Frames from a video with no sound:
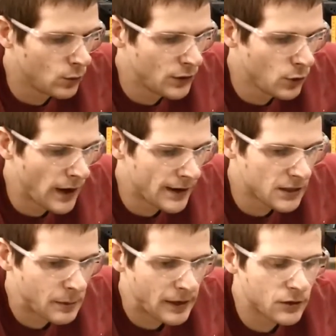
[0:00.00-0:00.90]
We do add a
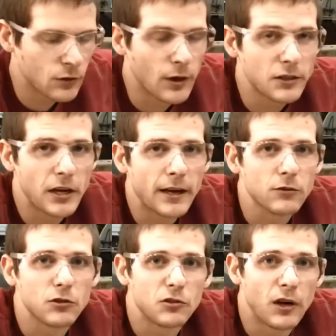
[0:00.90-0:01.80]
spacer to our
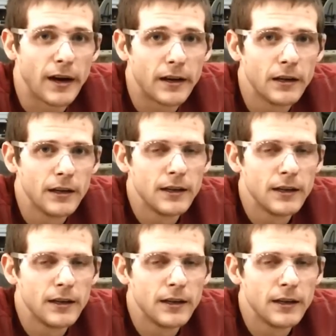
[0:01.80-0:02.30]
shackles to try